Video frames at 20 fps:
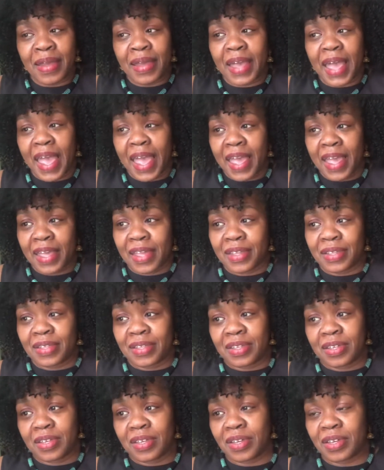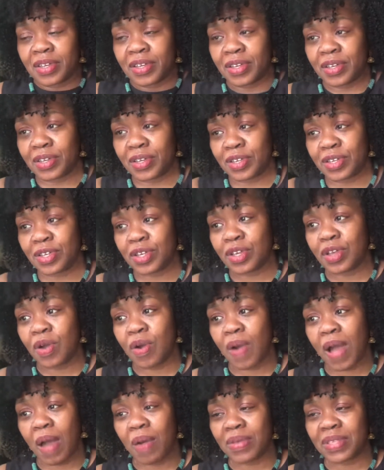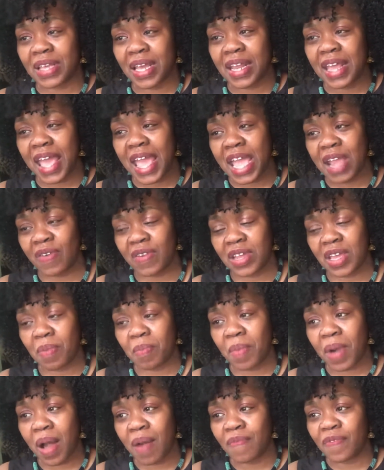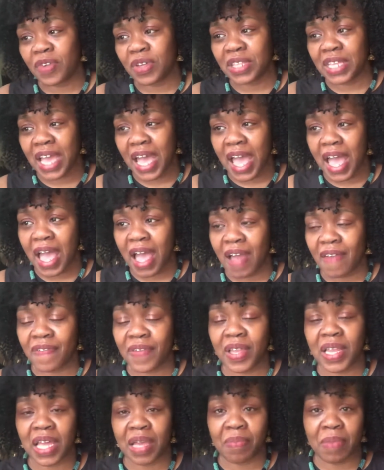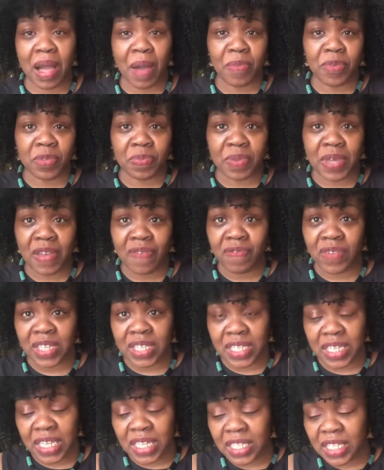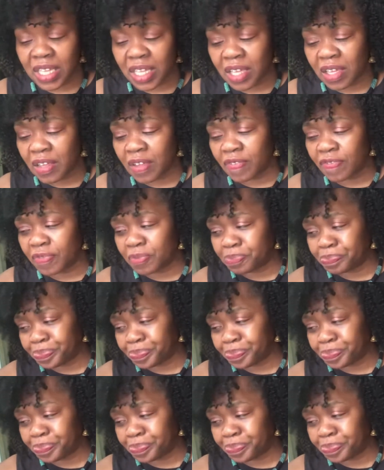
And you know, I was kind of angry at mom for that. I felt like mom was being vindictive,